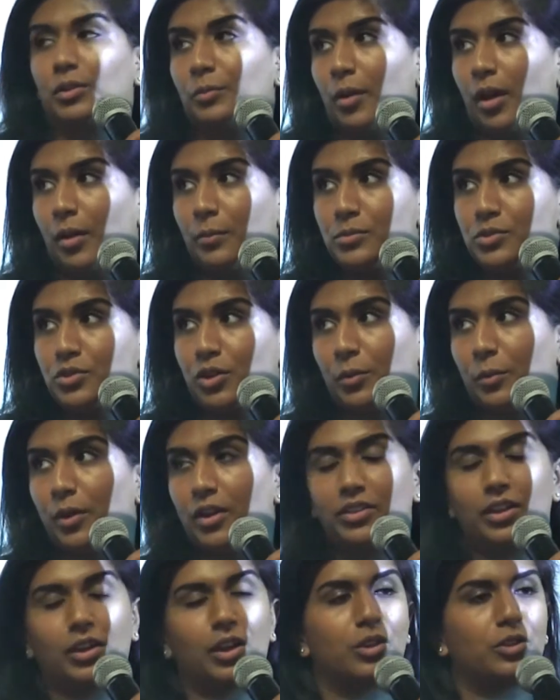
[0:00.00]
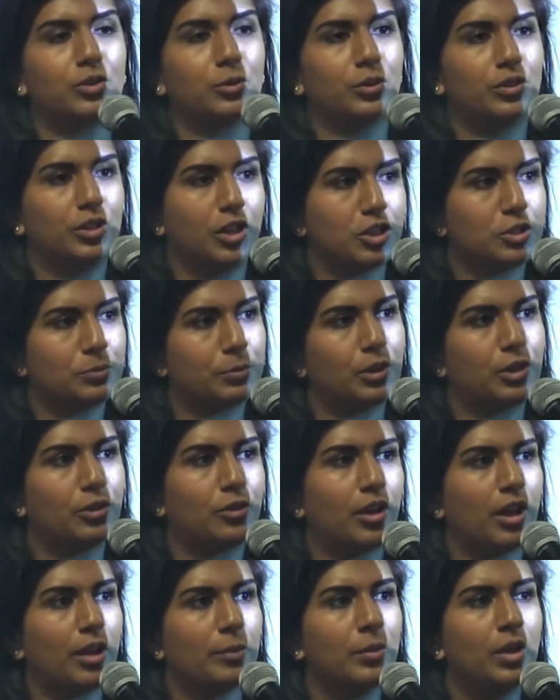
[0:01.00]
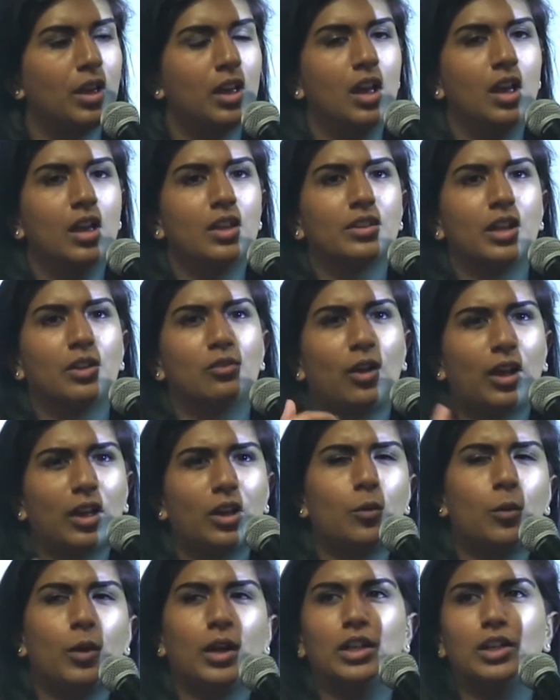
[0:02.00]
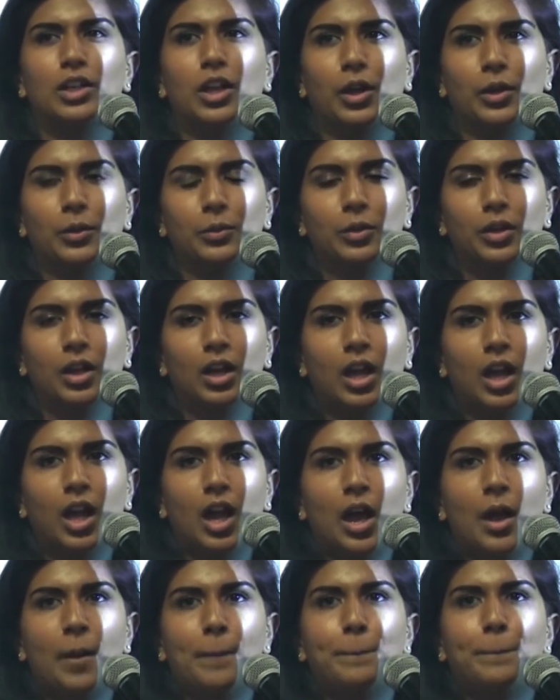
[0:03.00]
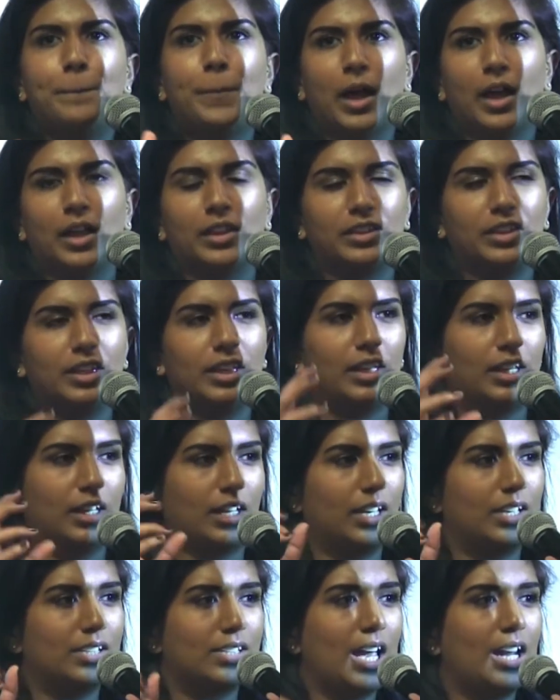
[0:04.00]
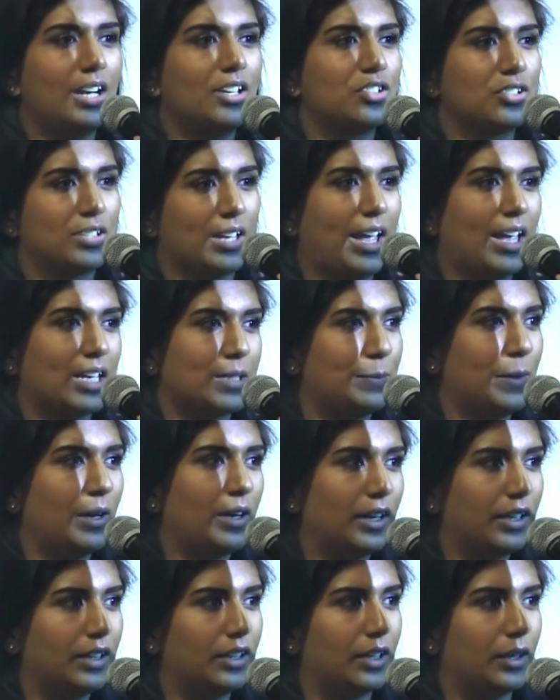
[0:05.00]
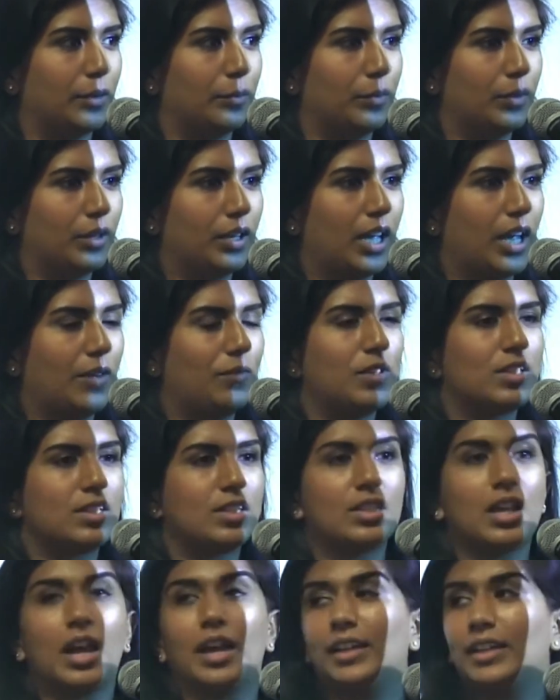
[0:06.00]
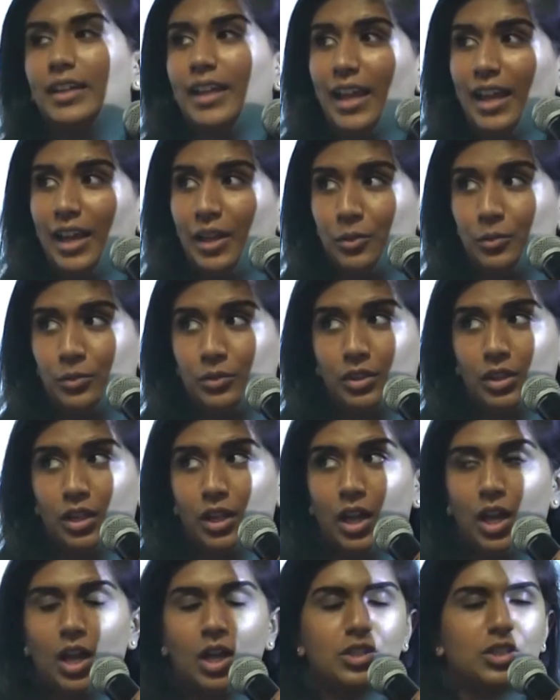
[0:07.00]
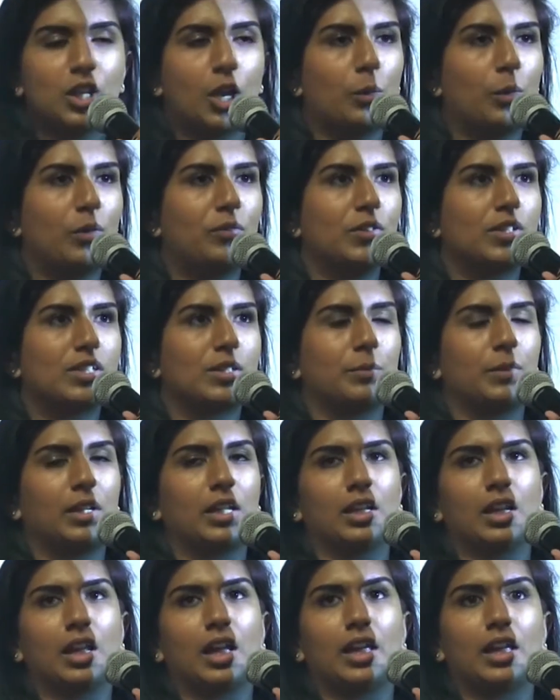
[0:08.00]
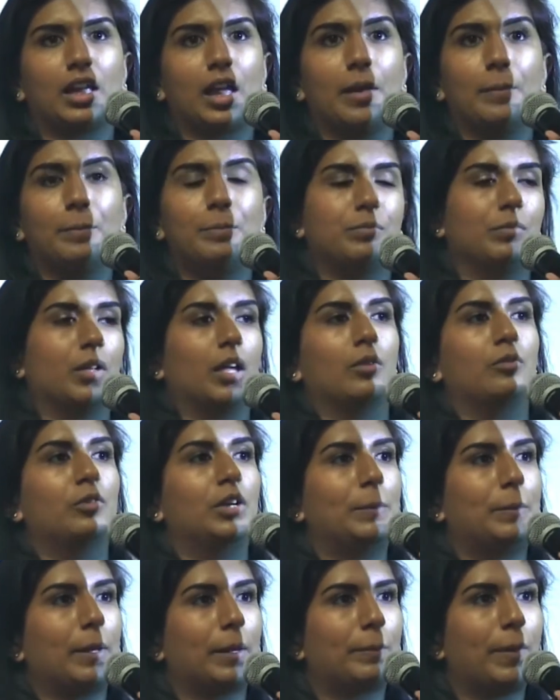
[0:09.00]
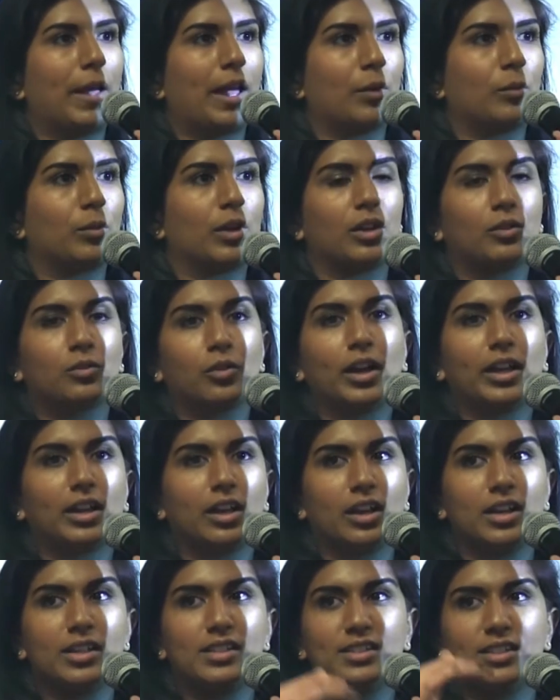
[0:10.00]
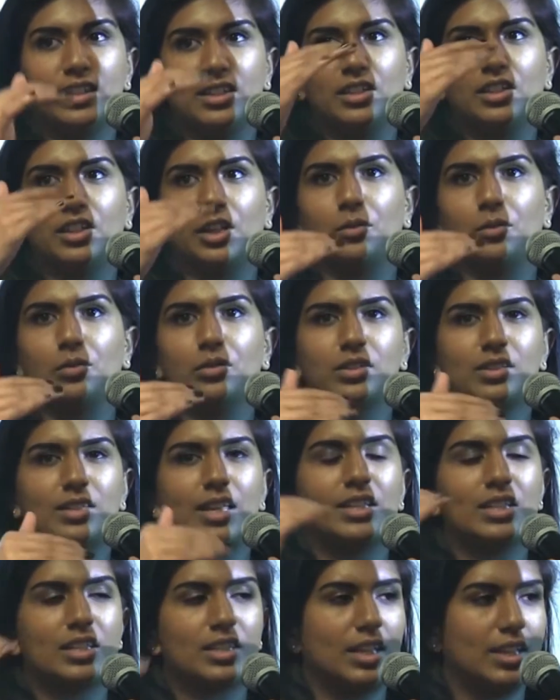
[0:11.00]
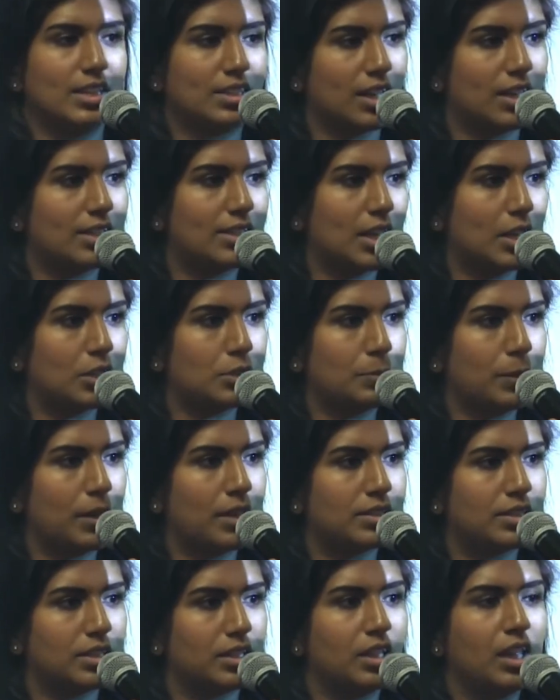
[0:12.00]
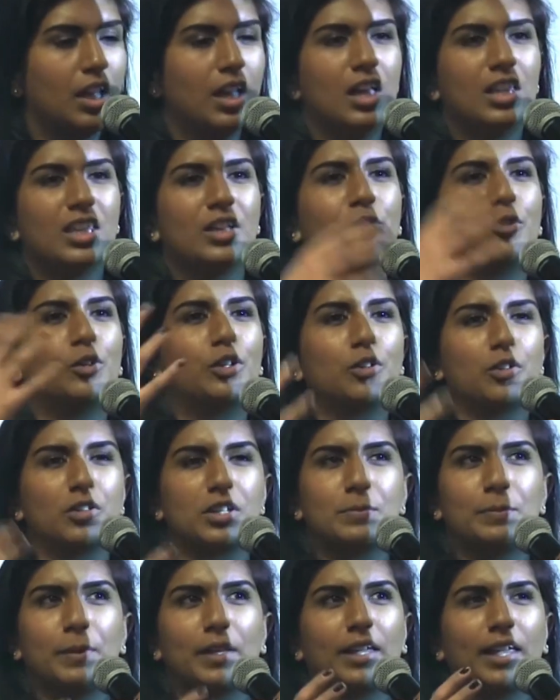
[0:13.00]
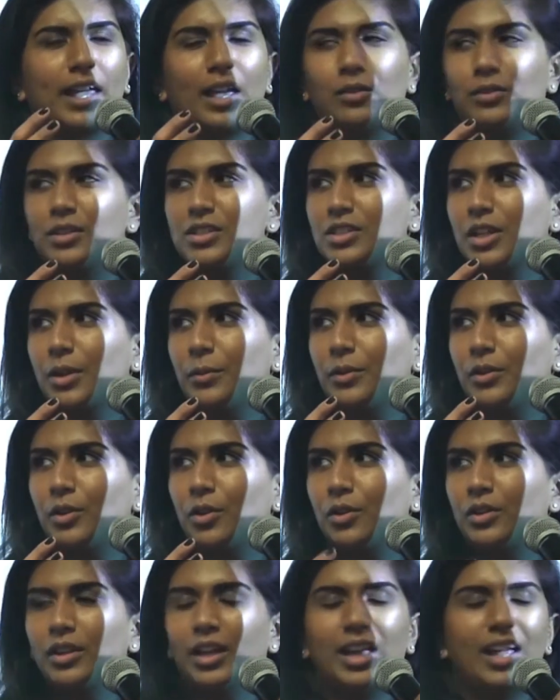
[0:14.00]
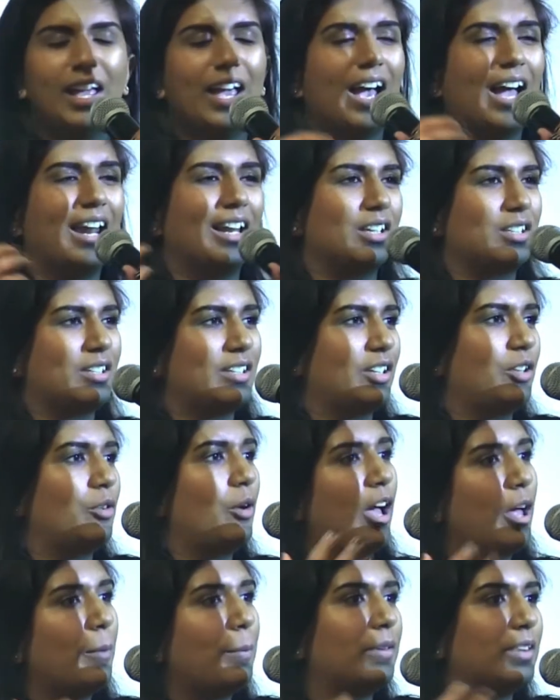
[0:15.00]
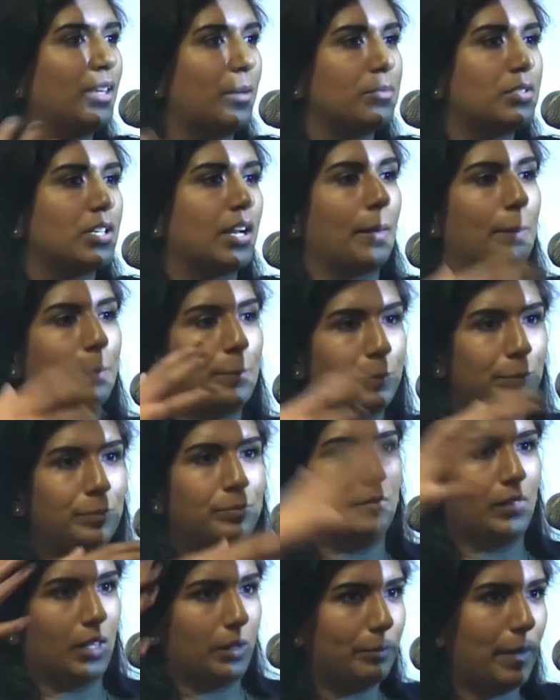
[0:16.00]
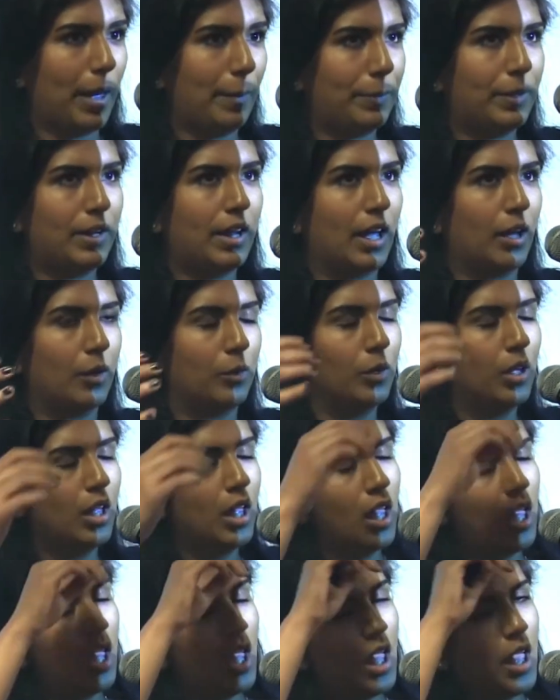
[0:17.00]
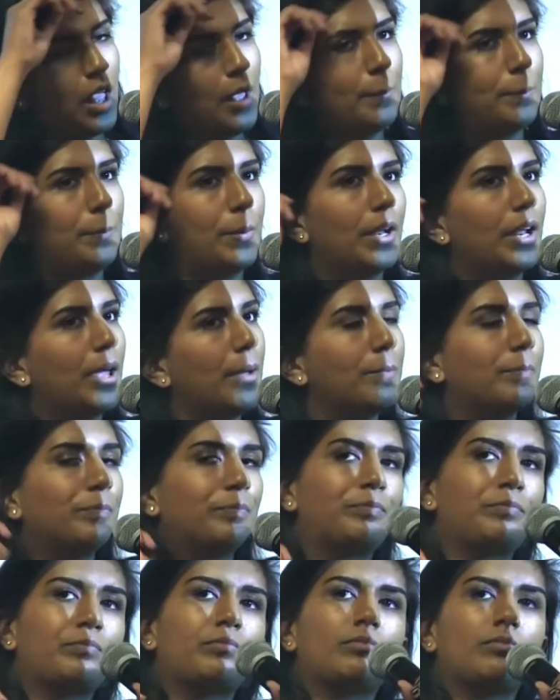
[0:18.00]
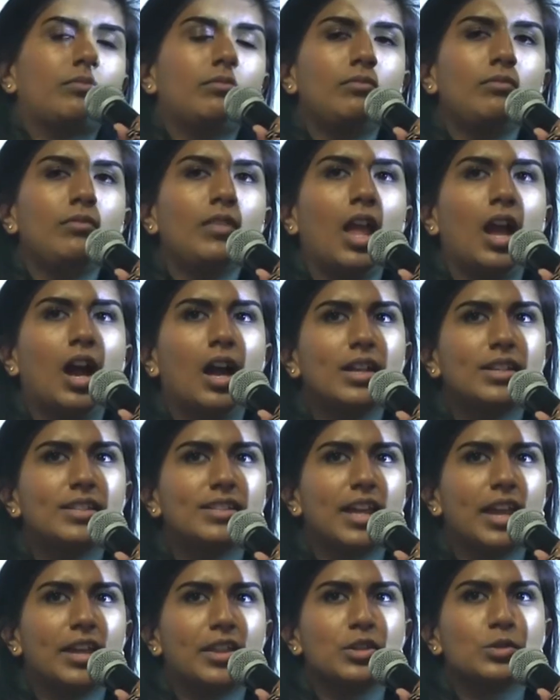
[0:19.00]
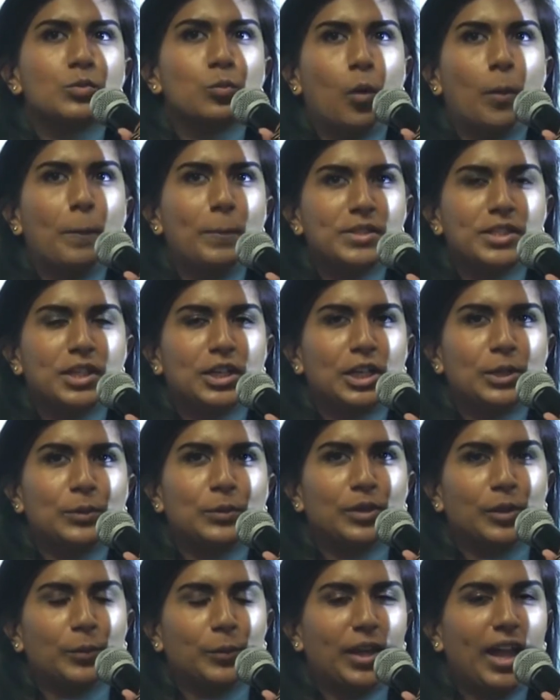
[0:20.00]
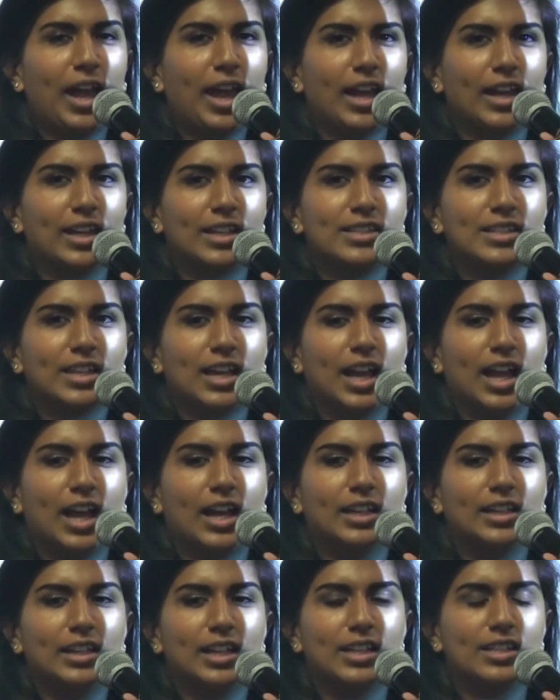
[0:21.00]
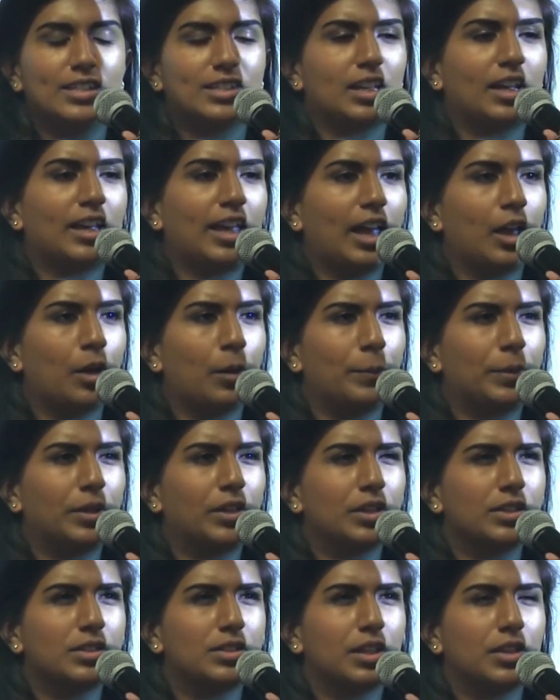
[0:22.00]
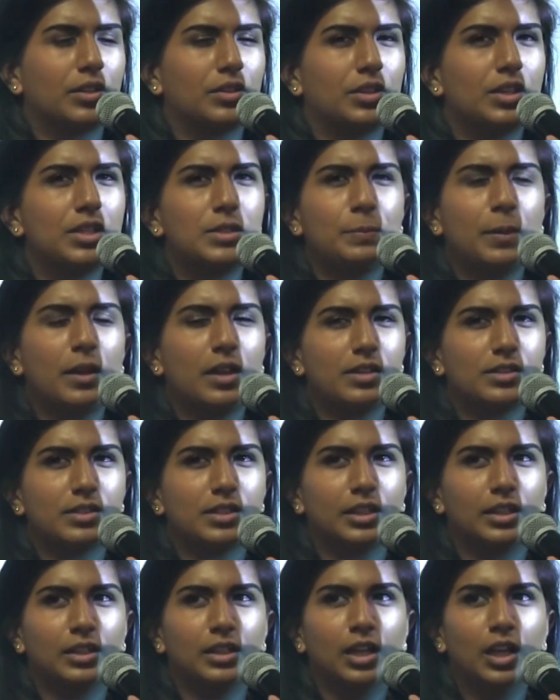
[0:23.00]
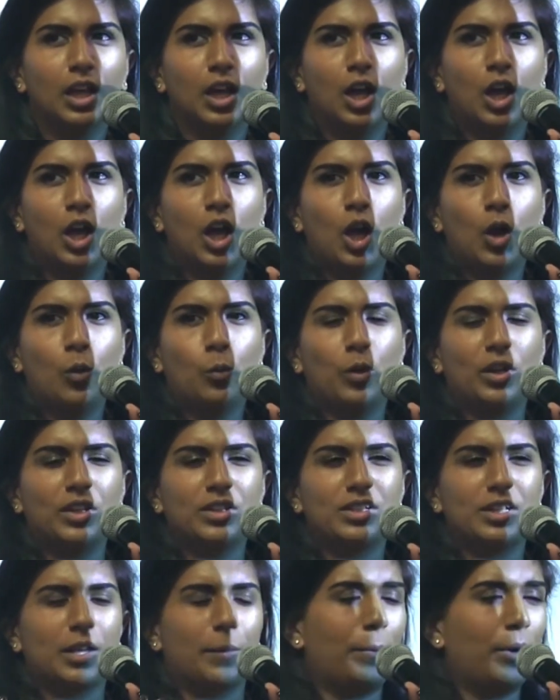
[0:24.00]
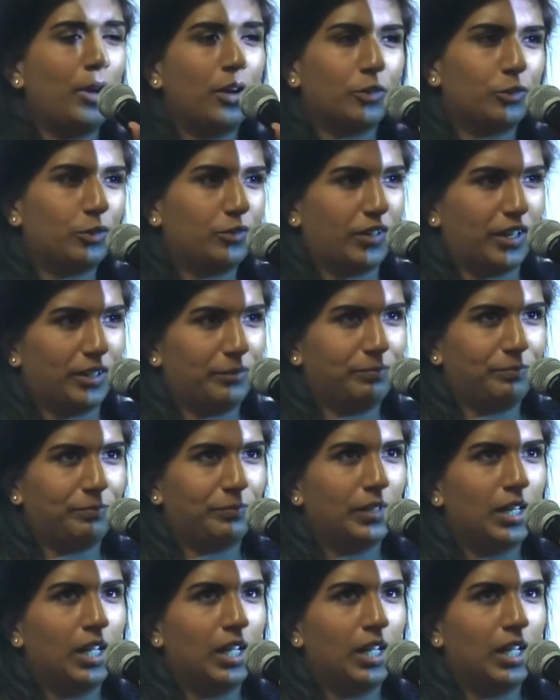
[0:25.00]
them up straight away. They go through a nurture program, they rank quite low, but the intelligence that has behind them, if it's a certain account, so if it's something like a really big bank, but right guys, send it to the inside salesperson, they've already got this big account list going on, and you're helping them to map it out. But I'd say there's one particular one that we had, and it stuck out because this person went to a partner event,